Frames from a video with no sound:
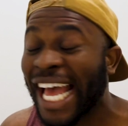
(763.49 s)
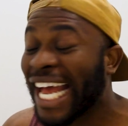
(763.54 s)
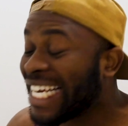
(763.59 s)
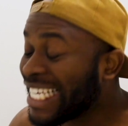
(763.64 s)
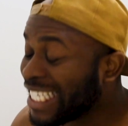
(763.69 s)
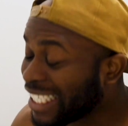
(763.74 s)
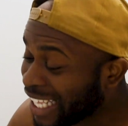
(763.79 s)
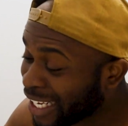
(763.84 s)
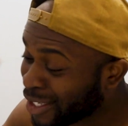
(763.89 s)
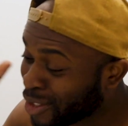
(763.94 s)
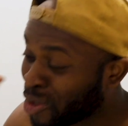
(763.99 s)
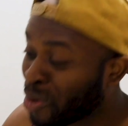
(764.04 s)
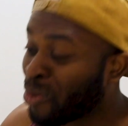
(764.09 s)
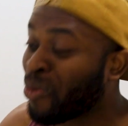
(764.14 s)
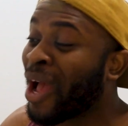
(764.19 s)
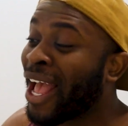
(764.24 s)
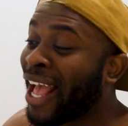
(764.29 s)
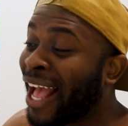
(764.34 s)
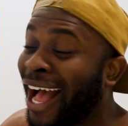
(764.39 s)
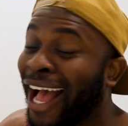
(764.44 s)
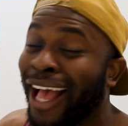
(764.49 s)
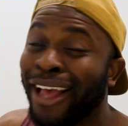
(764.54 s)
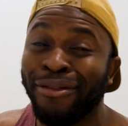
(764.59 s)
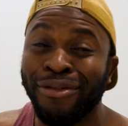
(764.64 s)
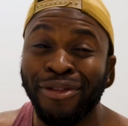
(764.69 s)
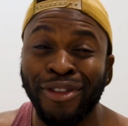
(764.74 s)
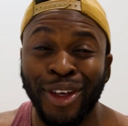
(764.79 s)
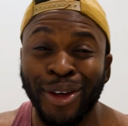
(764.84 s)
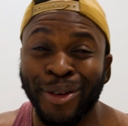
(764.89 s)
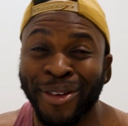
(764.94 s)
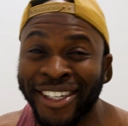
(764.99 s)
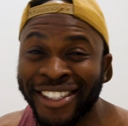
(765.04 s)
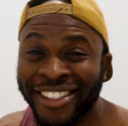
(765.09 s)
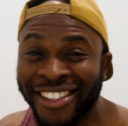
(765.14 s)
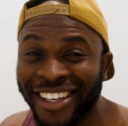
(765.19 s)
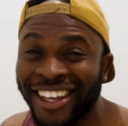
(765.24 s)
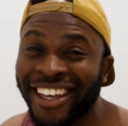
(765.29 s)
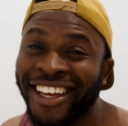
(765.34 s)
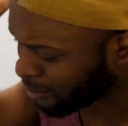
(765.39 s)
At least that's the way I view it.